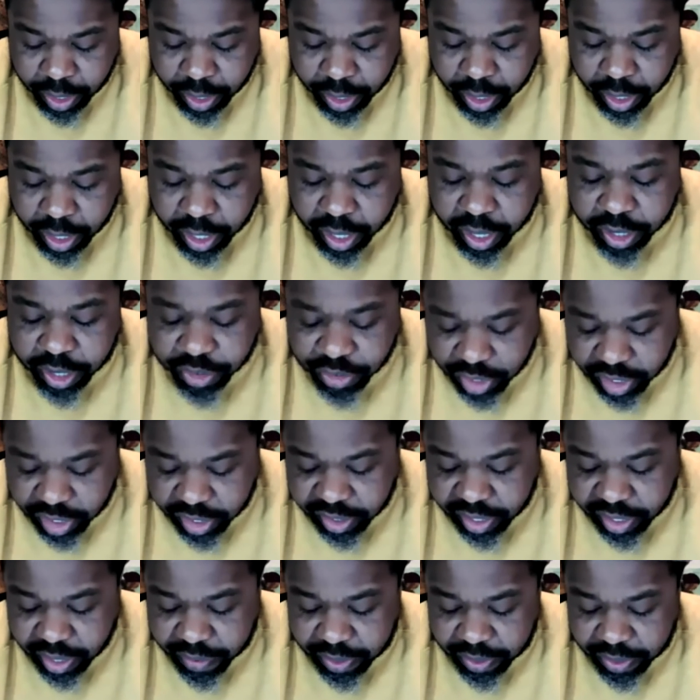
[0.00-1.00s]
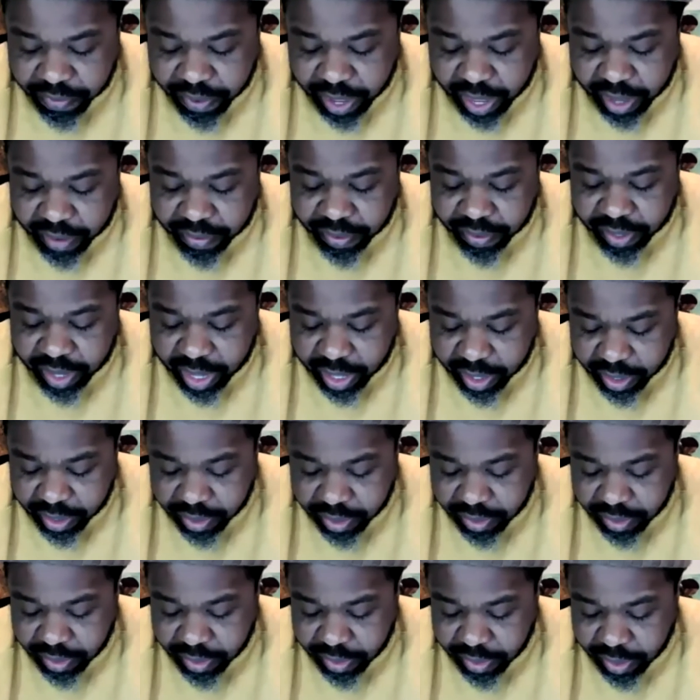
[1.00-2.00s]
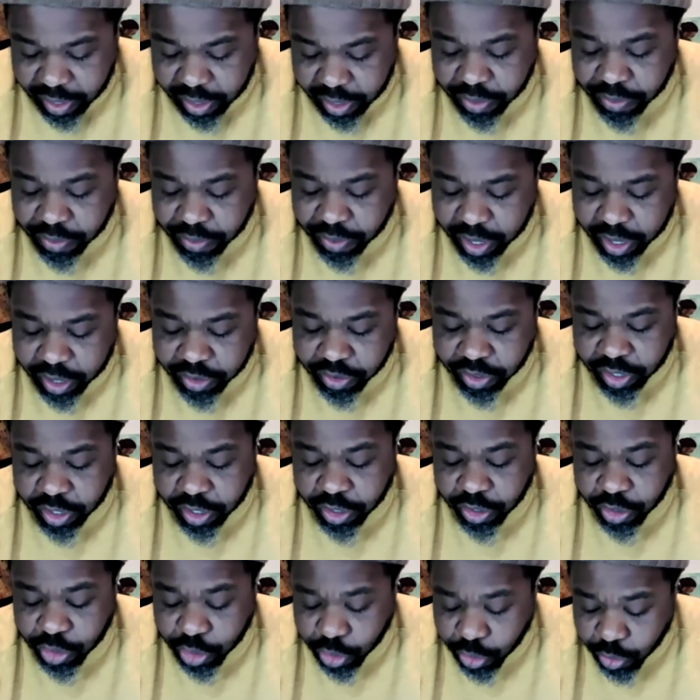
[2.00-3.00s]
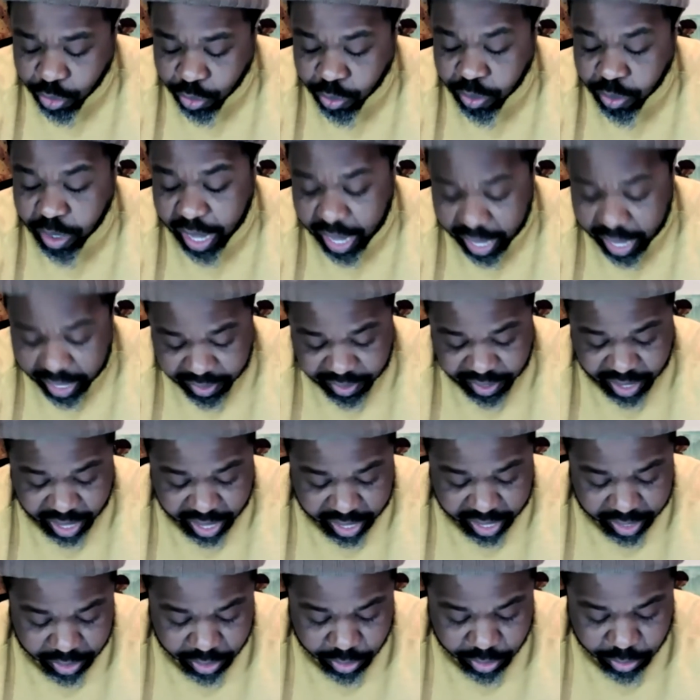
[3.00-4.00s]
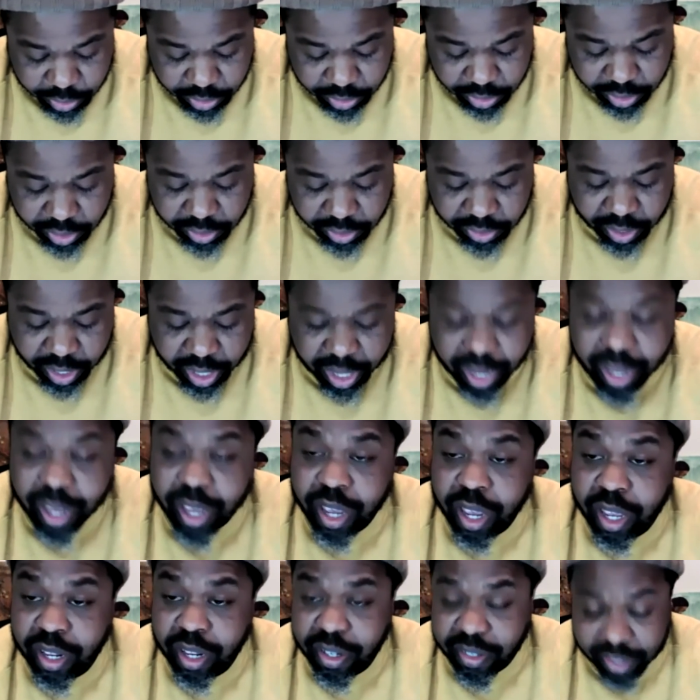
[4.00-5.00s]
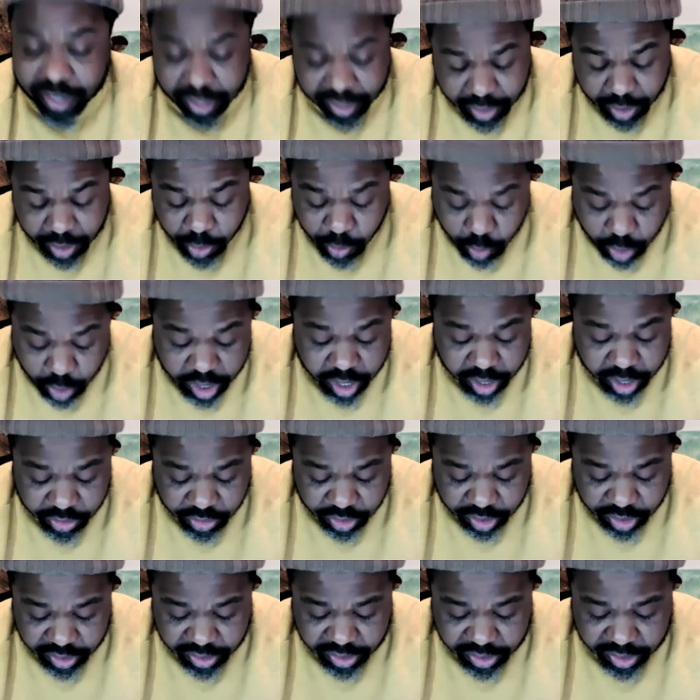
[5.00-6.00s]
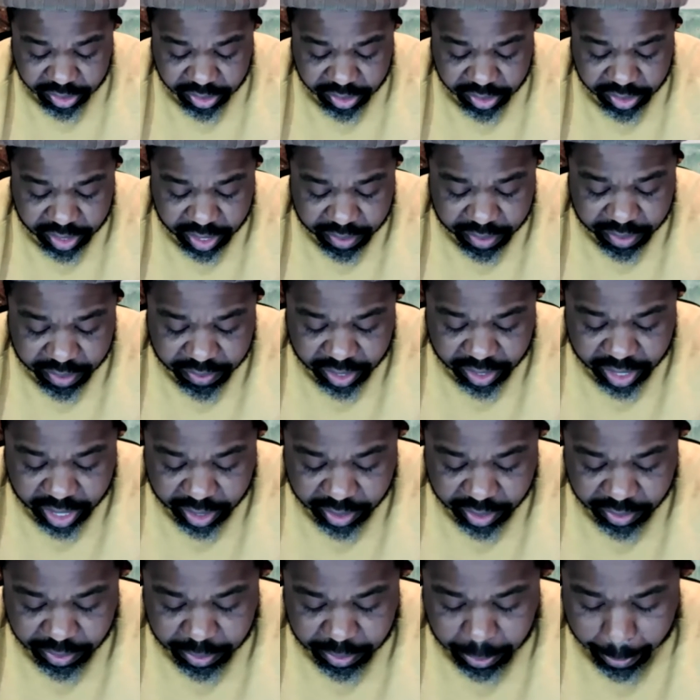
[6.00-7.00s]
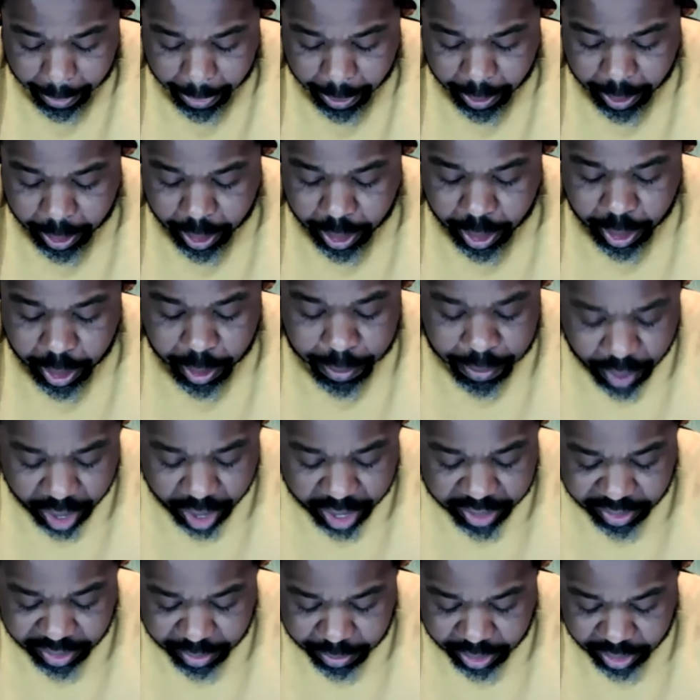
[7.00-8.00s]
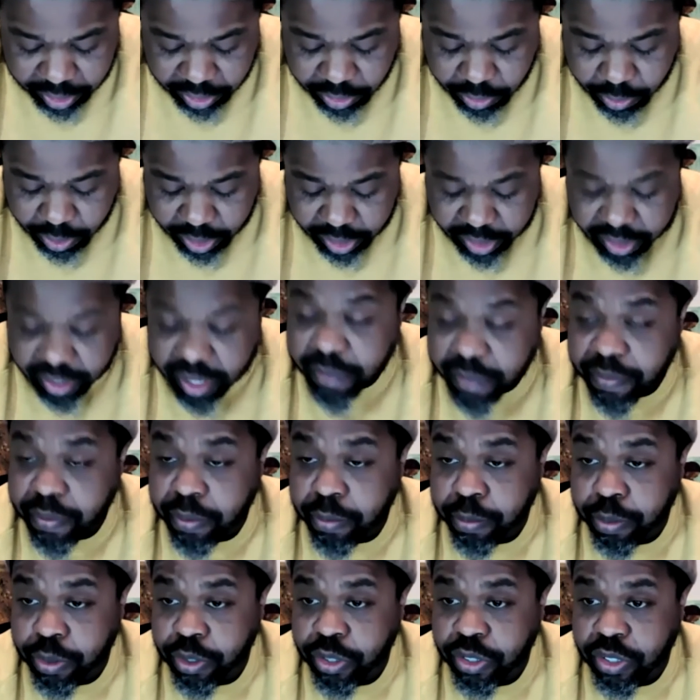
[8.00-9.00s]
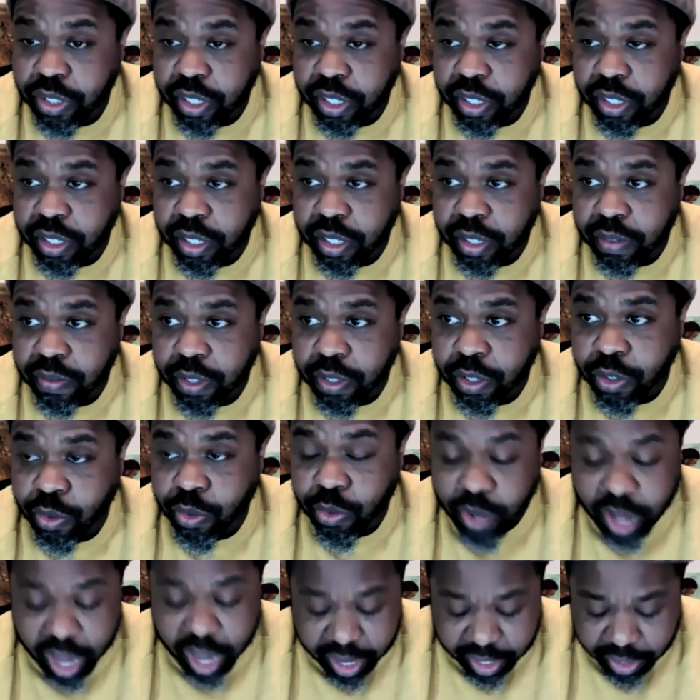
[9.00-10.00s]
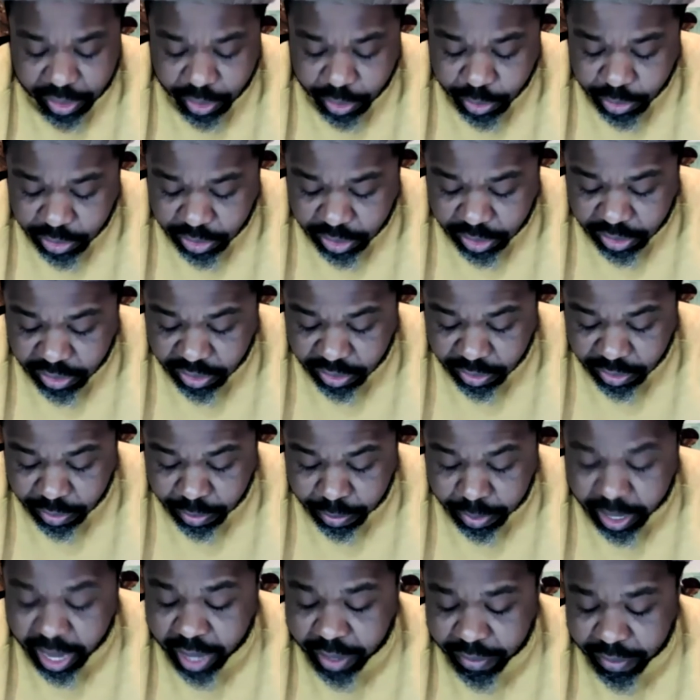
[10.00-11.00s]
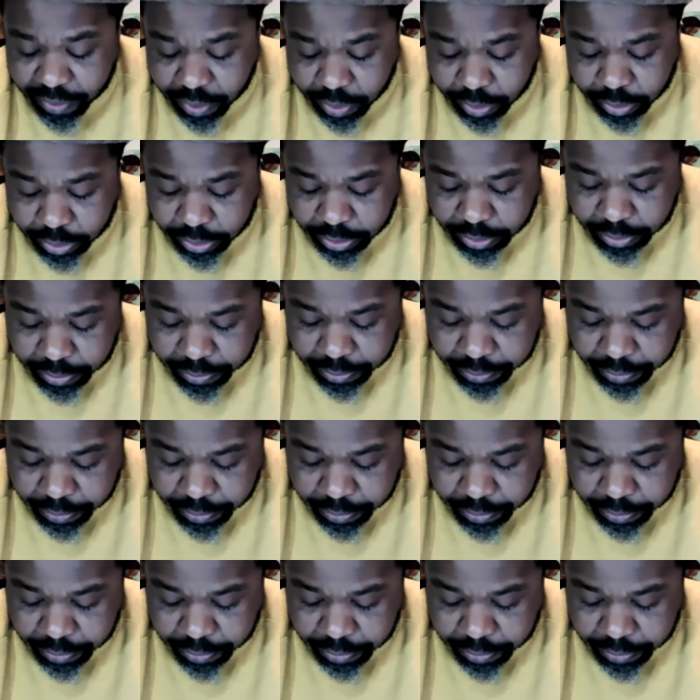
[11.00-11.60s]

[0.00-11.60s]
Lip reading: 175 deaths and 302 AIDS diagnoses and 167 deaths. Approximately 27% of the new diagnoses are Black folks.